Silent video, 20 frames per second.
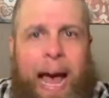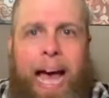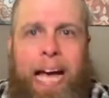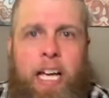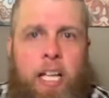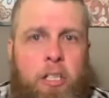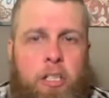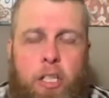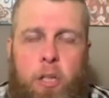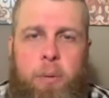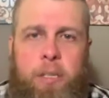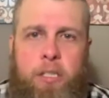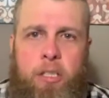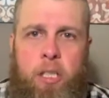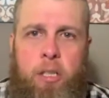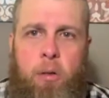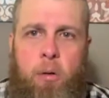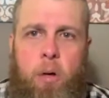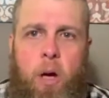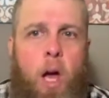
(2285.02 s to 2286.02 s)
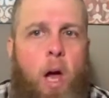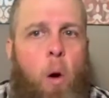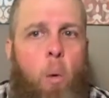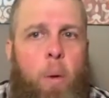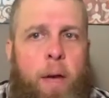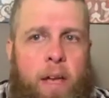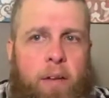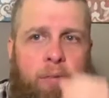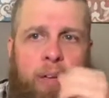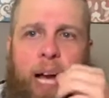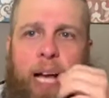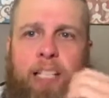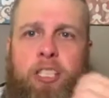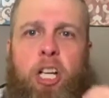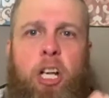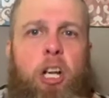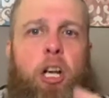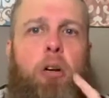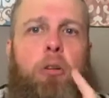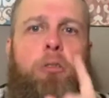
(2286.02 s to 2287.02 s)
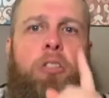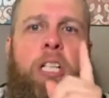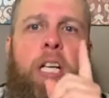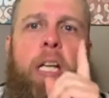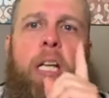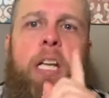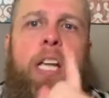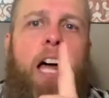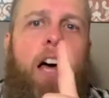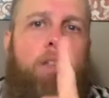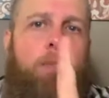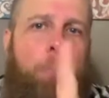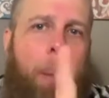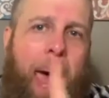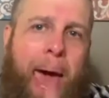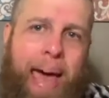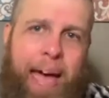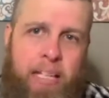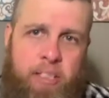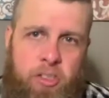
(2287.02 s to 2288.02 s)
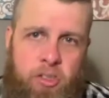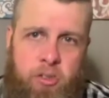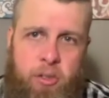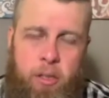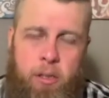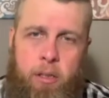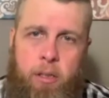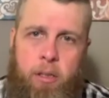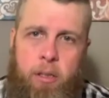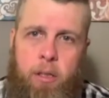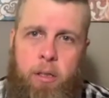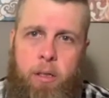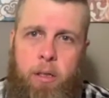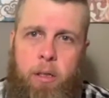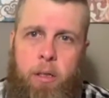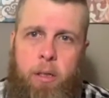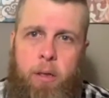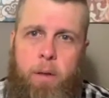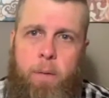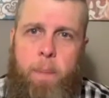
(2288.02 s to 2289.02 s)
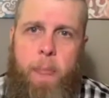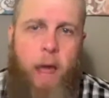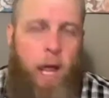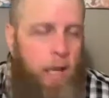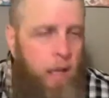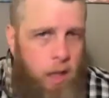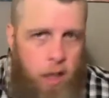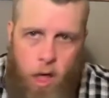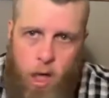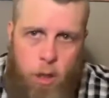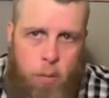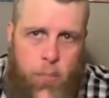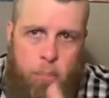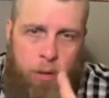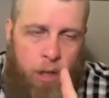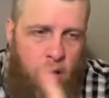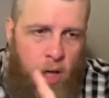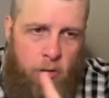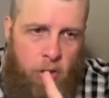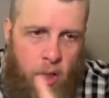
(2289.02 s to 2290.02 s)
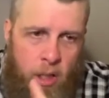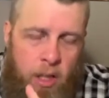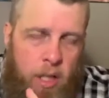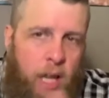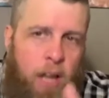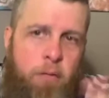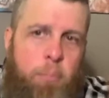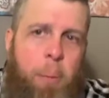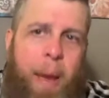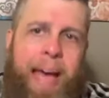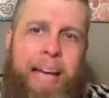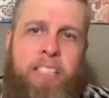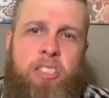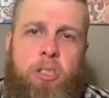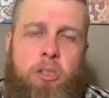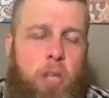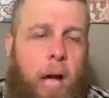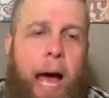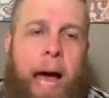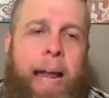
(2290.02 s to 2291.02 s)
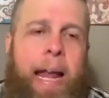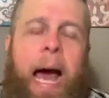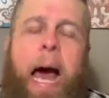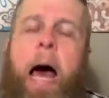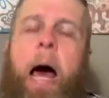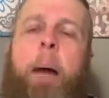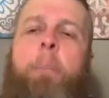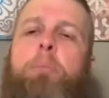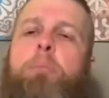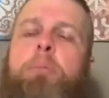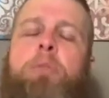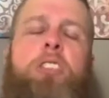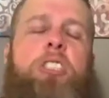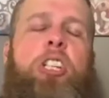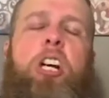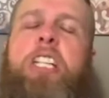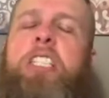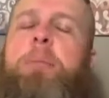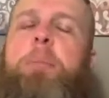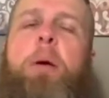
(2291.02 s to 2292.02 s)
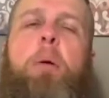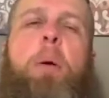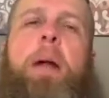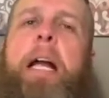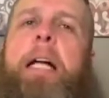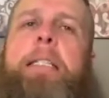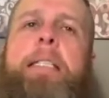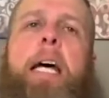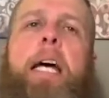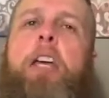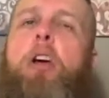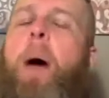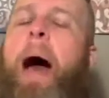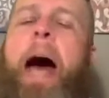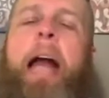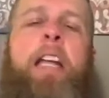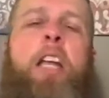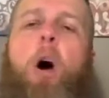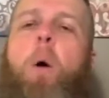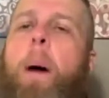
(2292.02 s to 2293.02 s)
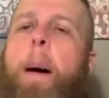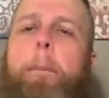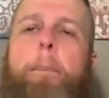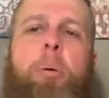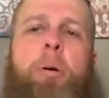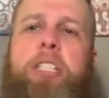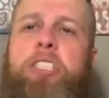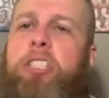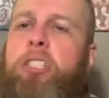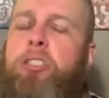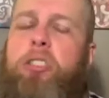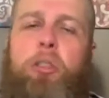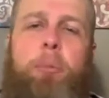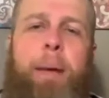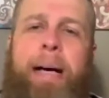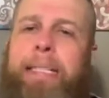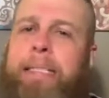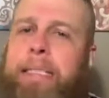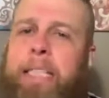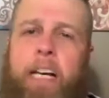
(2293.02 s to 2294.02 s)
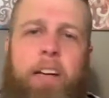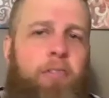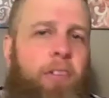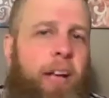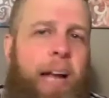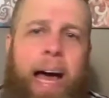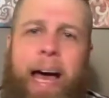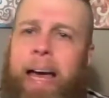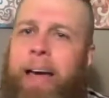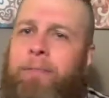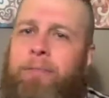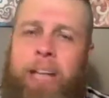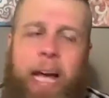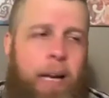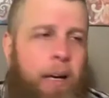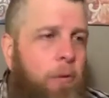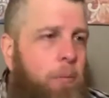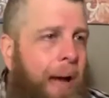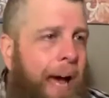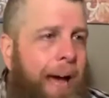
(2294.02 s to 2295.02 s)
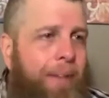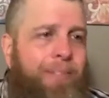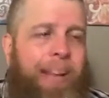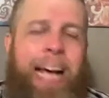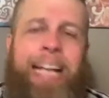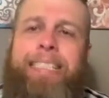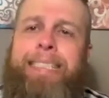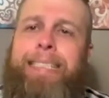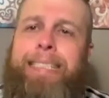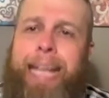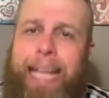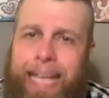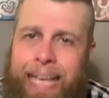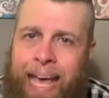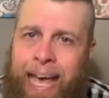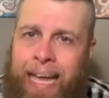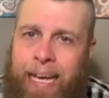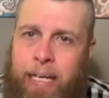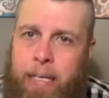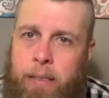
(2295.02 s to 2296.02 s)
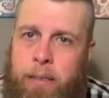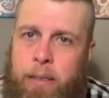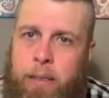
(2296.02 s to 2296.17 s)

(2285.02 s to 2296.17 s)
can do it too. We have got to learn to love past. Learn to love past. And trust me when I tell you, I know I'm preaching to myself and I have not arrived. I stink at it.